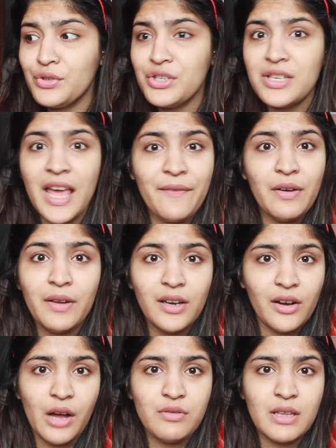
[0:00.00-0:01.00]
just everyone
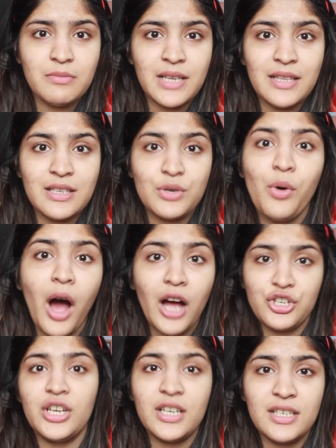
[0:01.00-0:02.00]
around them tends to
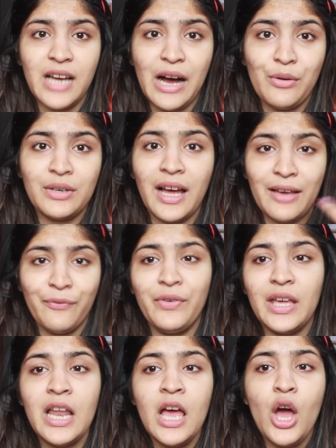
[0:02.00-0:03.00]
hush it down. I
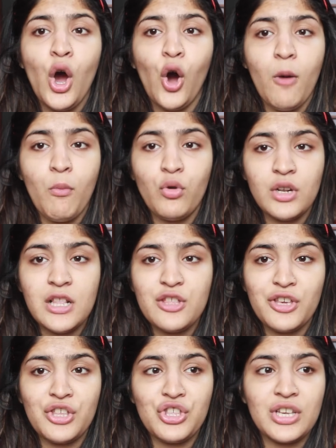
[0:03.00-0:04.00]
feel hormonal
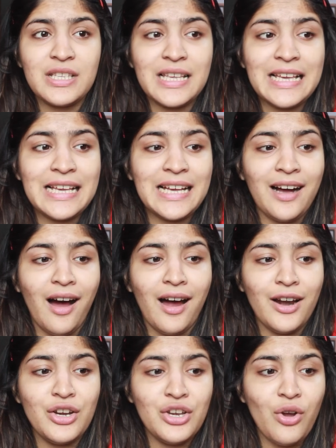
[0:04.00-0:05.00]
changes
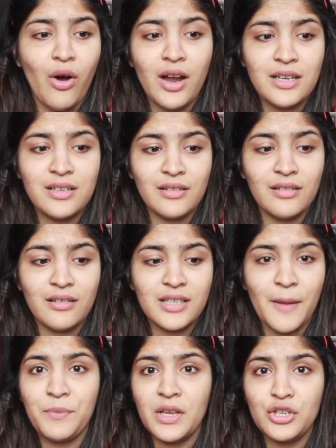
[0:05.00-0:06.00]
are not
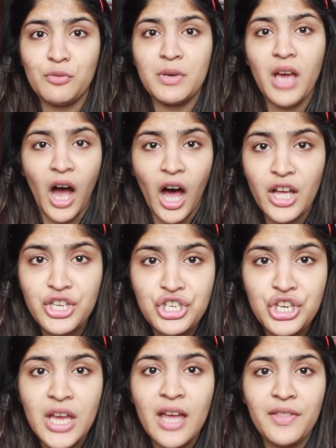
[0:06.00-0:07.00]
something to be
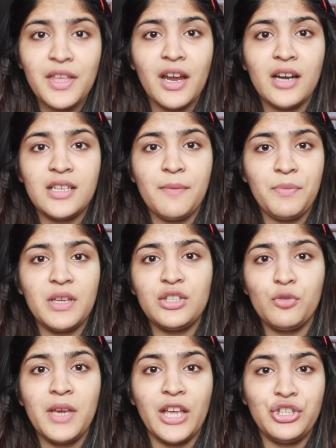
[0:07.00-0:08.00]
hushed. They are something
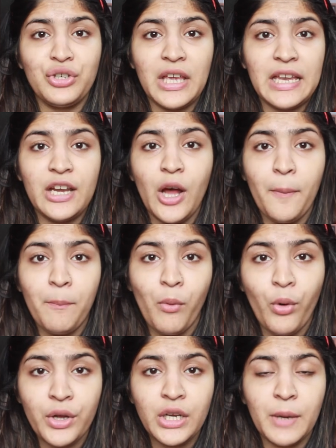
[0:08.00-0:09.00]
to be educated
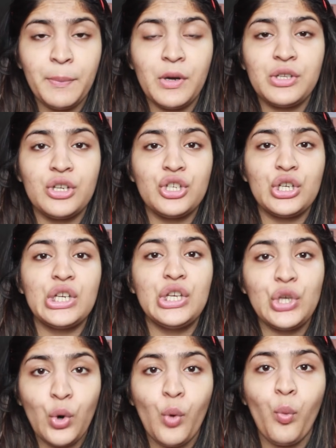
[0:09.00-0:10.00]
upon. A person should
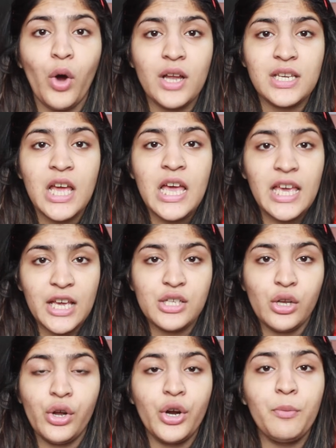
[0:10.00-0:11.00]
know what
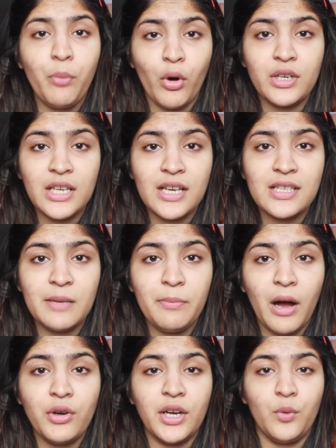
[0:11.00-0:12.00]
his or her body is
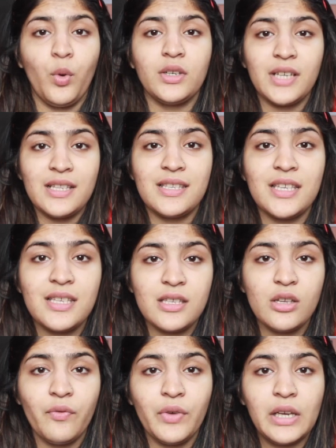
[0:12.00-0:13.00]
about and what
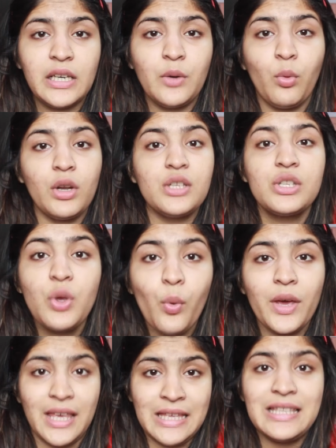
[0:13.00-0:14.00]
consists of it and what is
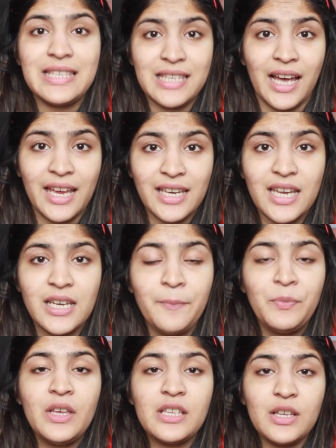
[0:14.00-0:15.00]
going inside it.
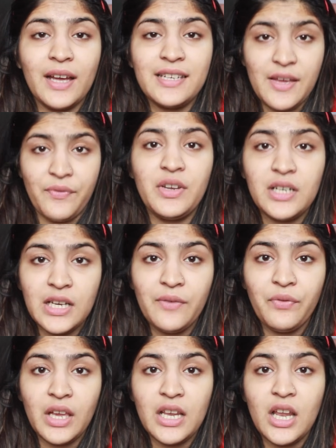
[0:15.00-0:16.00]
So I
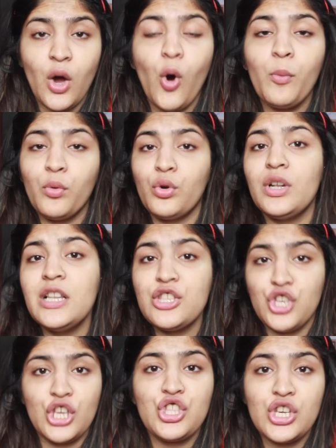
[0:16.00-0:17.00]
definitely feel hormonal
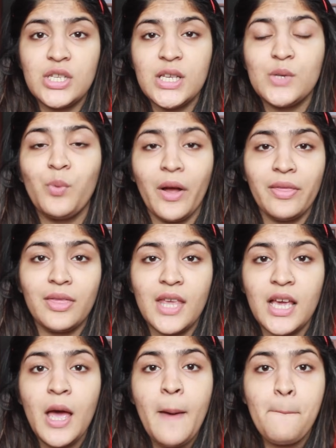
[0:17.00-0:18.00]
changes is one
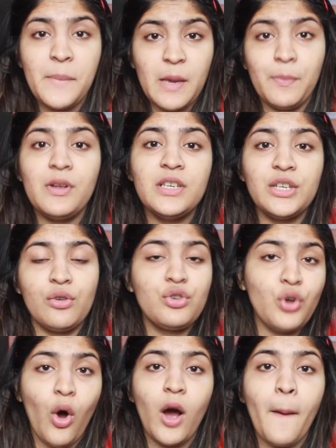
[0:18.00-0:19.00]
thing people need to
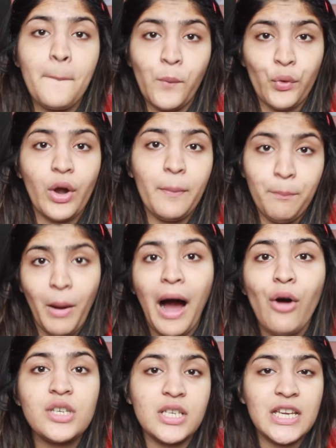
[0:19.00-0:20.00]
talk more
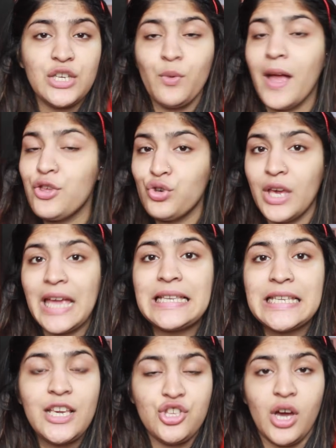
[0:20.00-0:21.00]
about, need to
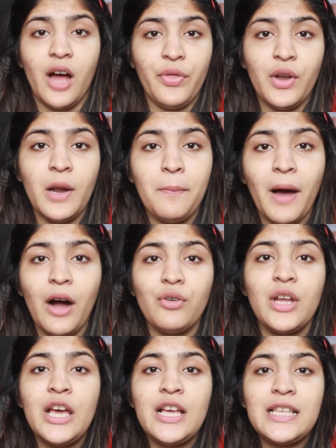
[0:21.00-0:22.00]
educate each other
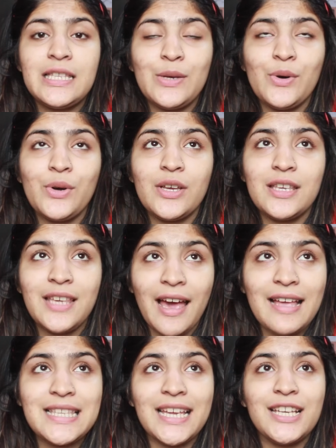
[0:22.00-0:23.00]
about. So
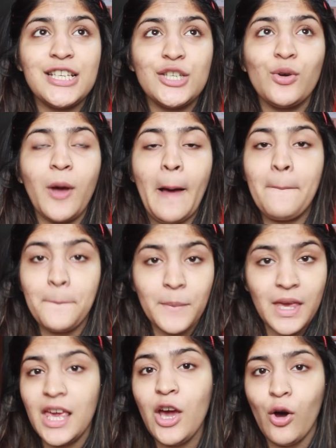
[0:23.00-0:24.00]
yes, it took
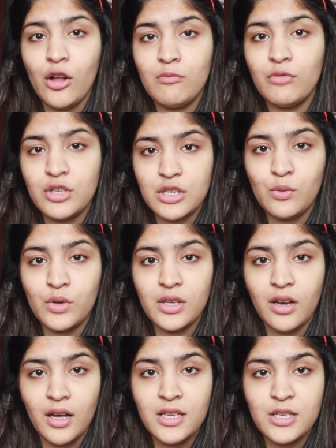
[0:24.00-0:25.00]
me almost 2
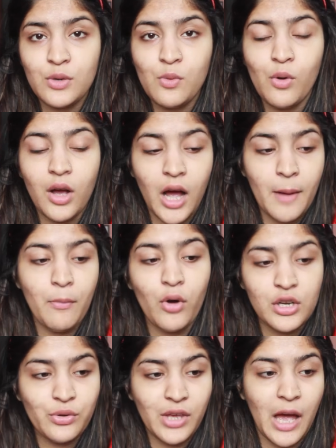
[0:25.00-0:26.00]
years to come
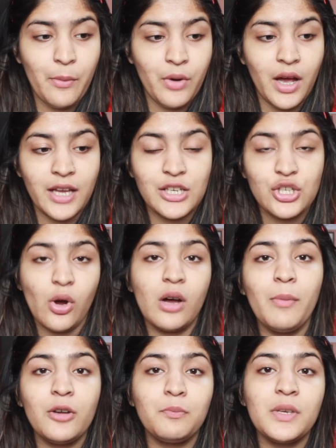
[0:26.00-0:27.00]
onto camera and
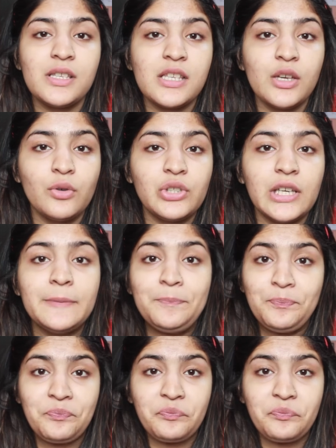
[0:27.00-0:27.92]
talk about PCOD